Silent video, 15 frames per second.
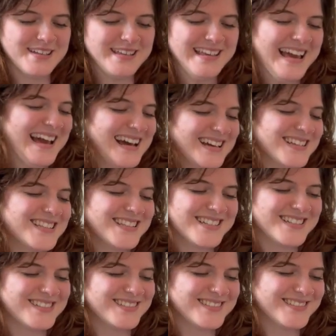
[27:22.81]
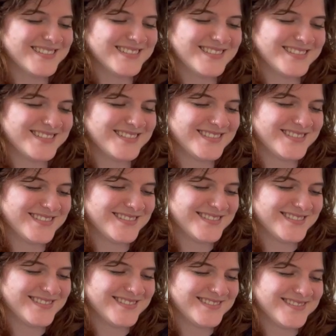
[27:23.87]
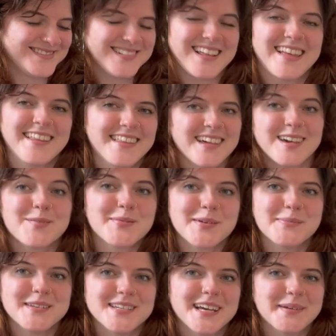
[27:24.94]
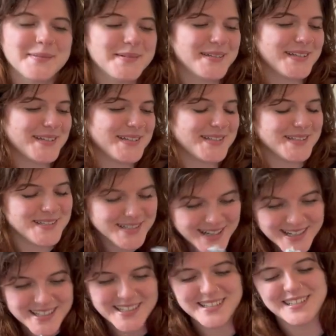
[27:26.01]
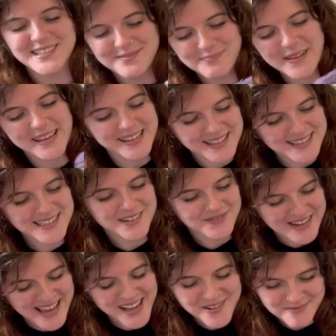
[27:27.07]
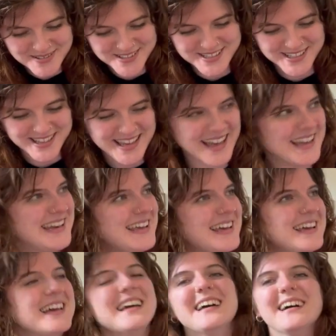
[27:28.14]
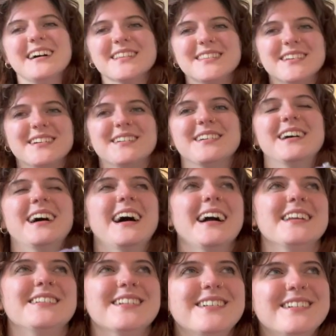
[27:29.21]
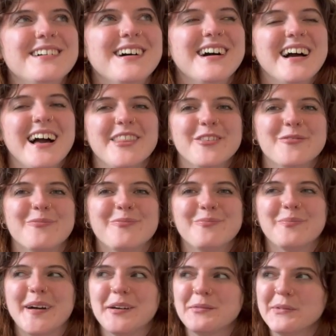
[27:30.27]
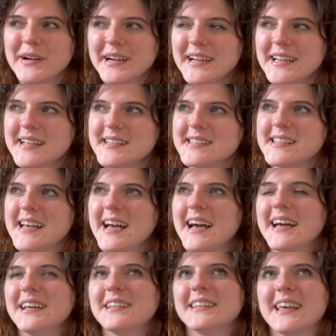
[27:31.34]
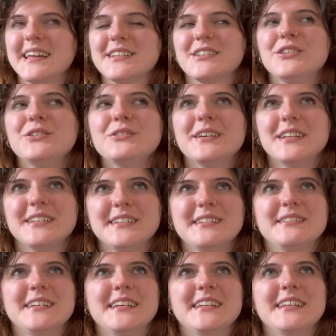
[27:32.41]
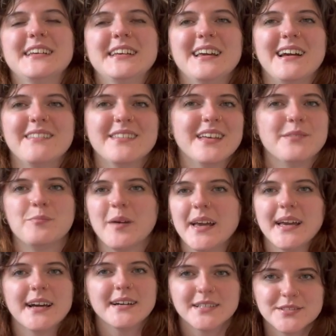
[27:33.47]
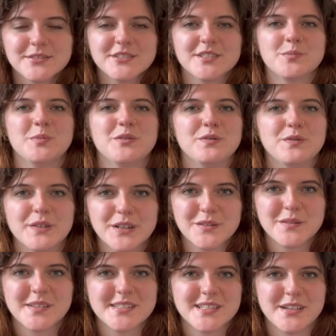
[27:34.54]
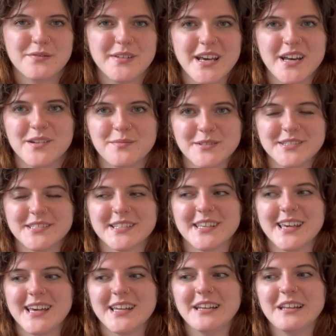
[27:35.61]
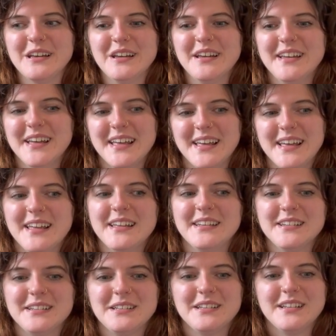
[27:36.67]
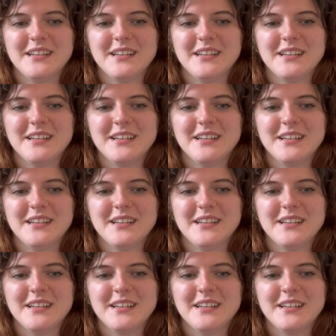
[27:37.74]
Yeah, so I think it might be time to start making stuffed animals again. Although my worry is that I'll get too into it and then my house will just be filled with stuffed animals again. And